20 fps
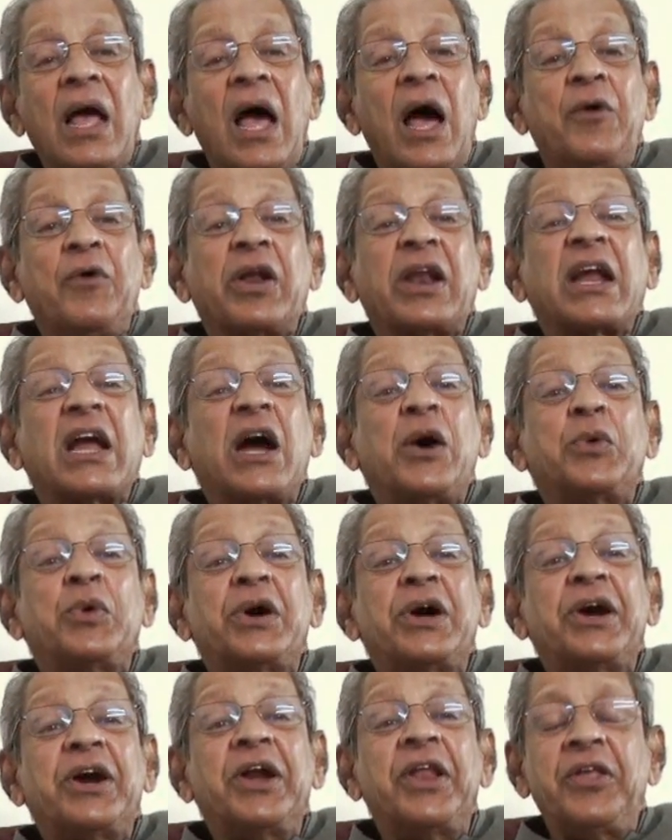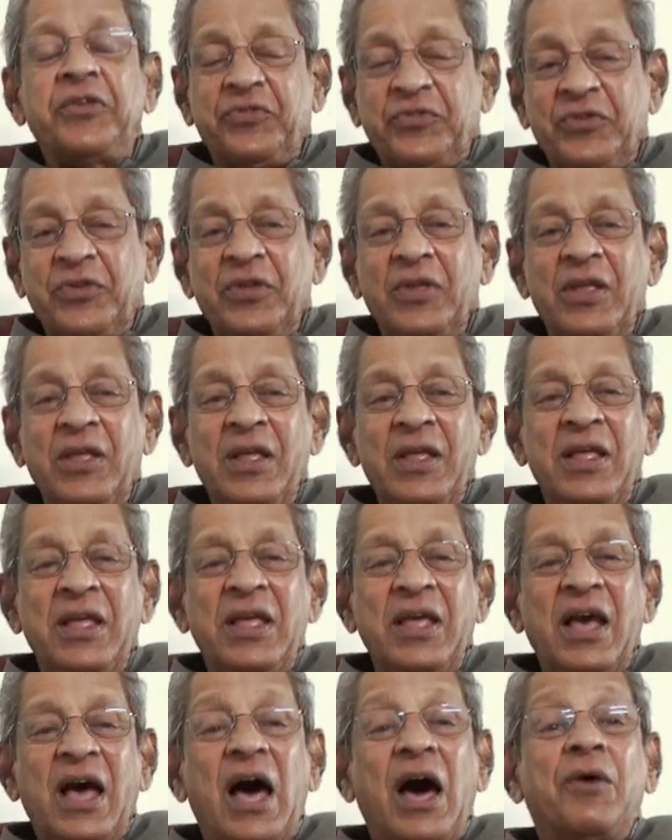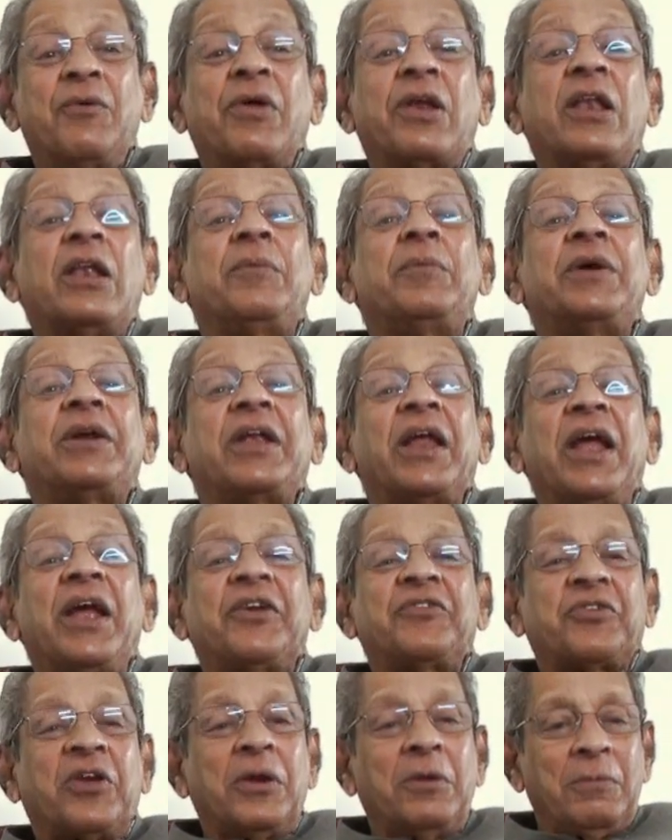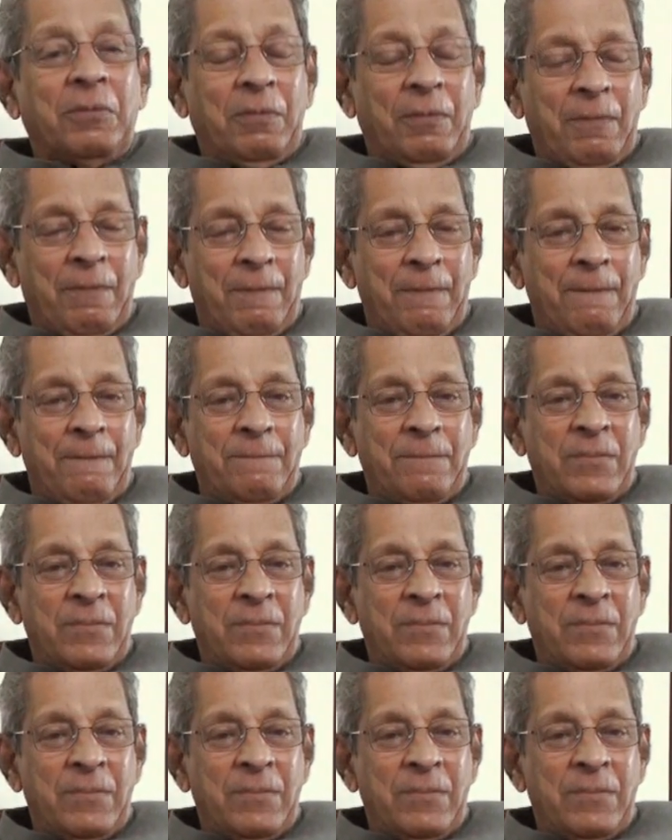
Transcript: our cowardice, our limitation.